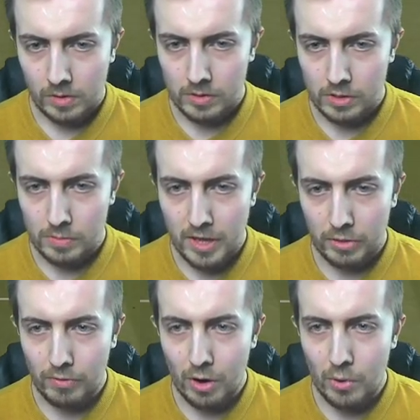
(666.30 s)
Smith
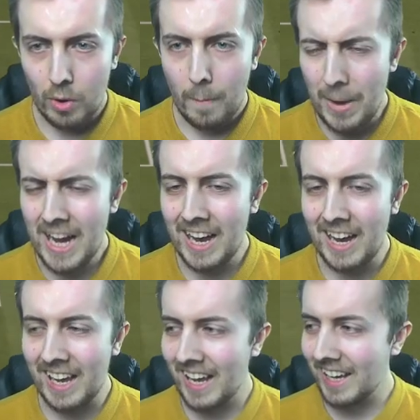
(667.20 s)

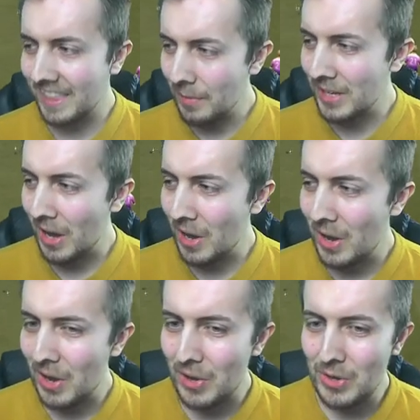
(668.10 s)
Bang! There we
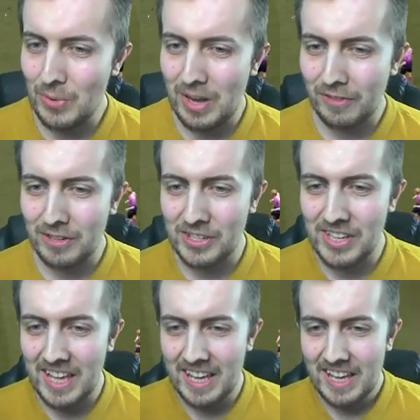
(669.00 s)
go. You love to
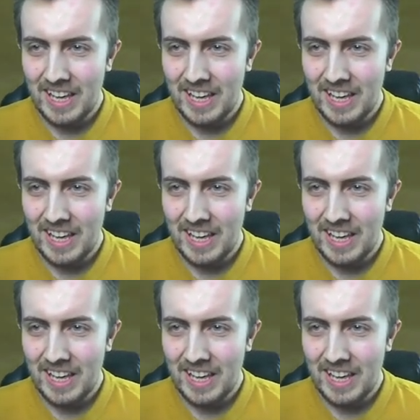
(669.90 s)
see it.